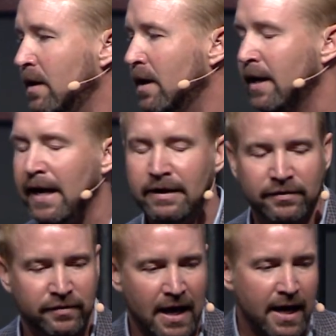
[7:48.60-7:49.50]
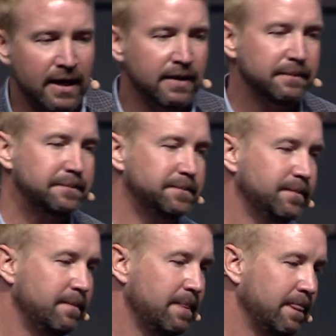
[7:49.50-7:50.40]
And I decided
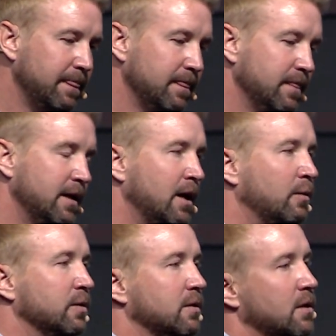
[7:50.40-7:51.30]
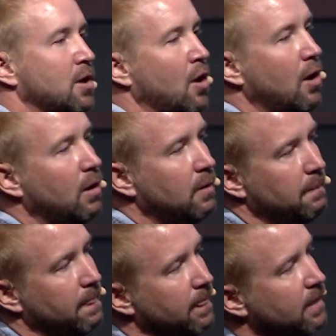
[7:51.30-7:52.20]
that I would call
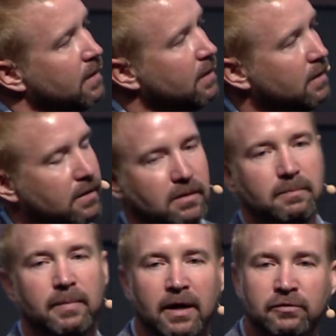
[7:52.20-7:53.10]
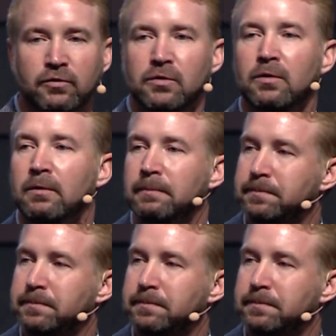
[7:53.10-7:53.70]
Pastor Joel.